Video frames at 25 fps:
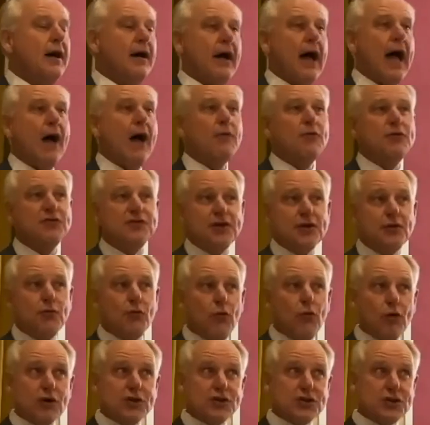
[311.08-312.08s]
I was in
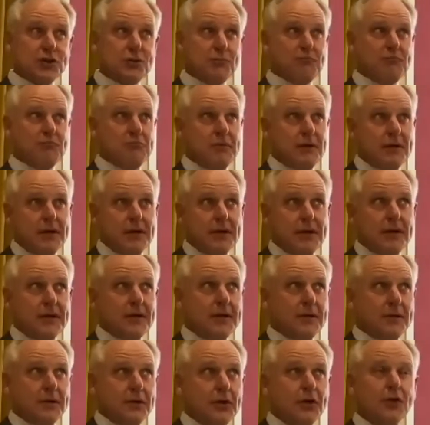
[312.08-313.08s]
worship
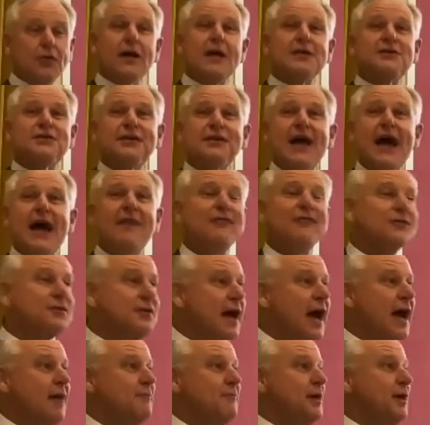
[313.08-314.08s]
a little less than half the
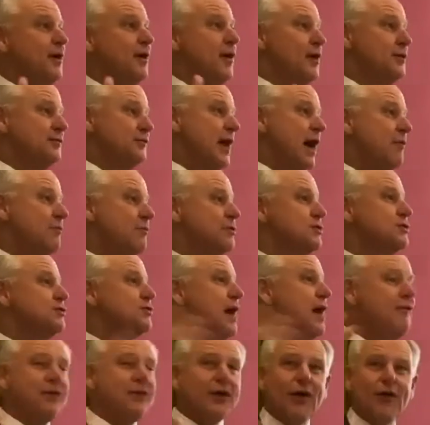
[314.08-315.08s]
time because I was
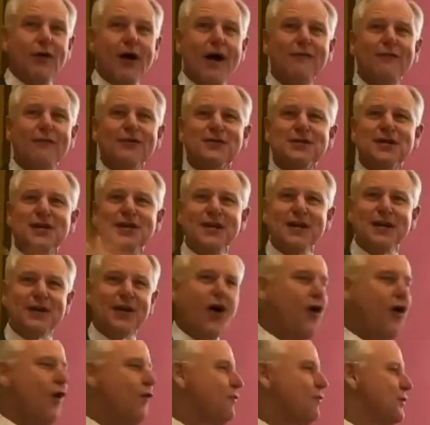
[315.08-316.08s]
traveling around Virginia and
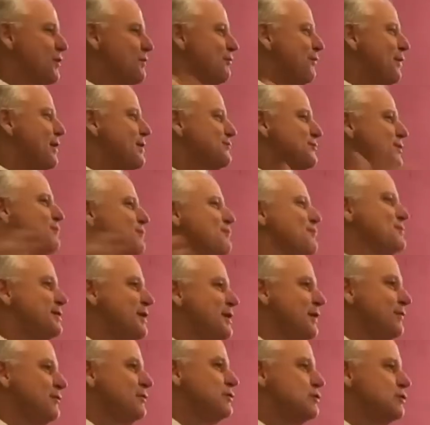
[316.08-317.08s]
all over the place
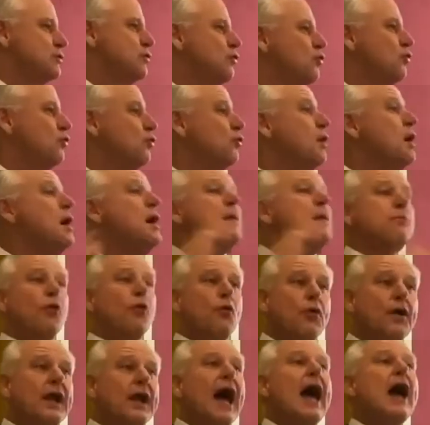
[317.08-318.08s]
representing the school.
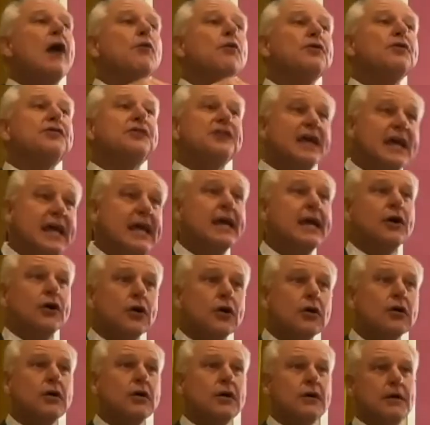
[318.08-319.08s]
But when I was
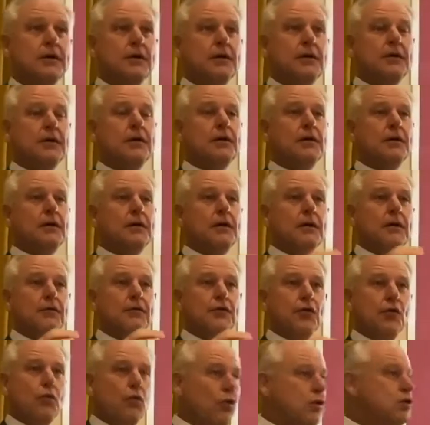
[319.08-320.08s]
here,
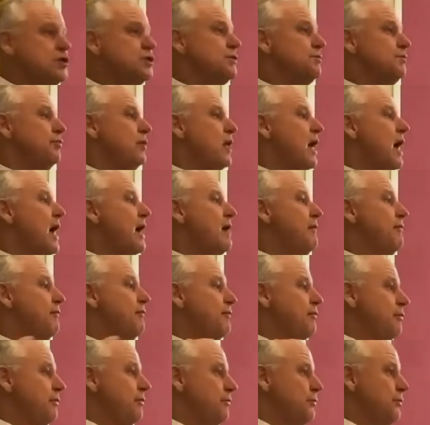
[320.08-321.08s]
the worship
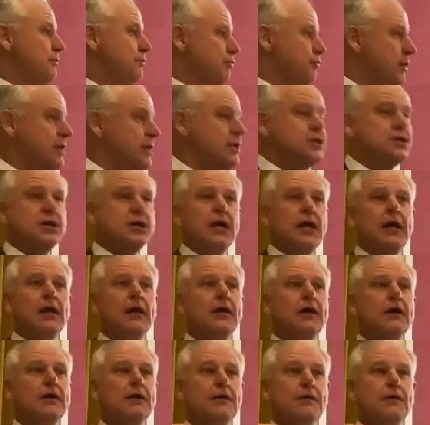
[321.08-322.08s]
life, the
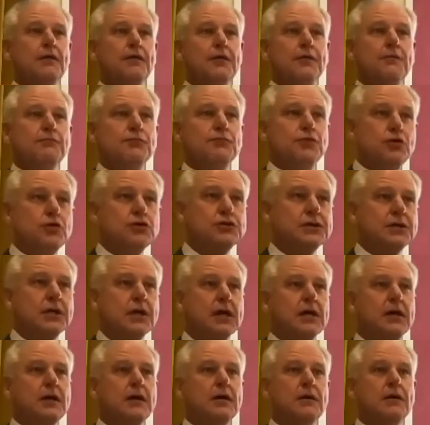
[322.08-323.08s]
preaching, the
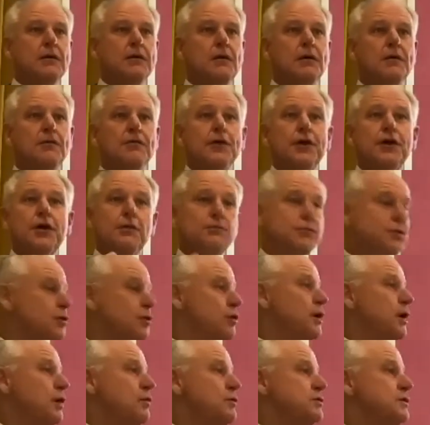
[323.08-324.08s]
music, the
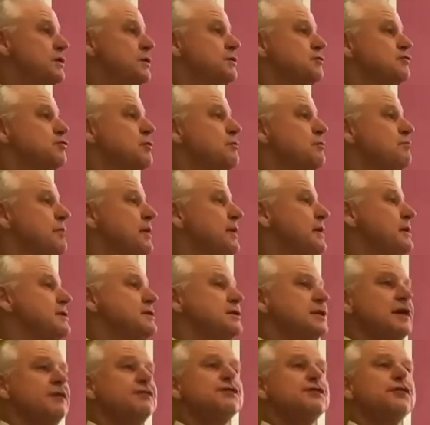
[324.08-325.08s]
community was a
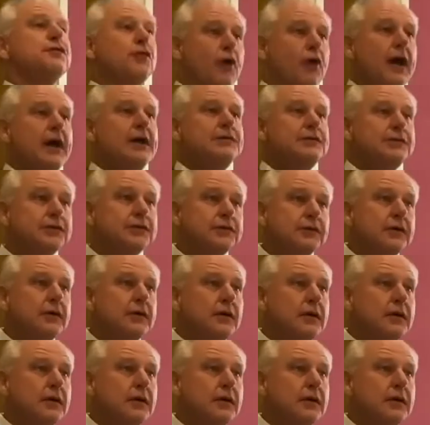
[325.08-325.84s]
tremendous gift of grace.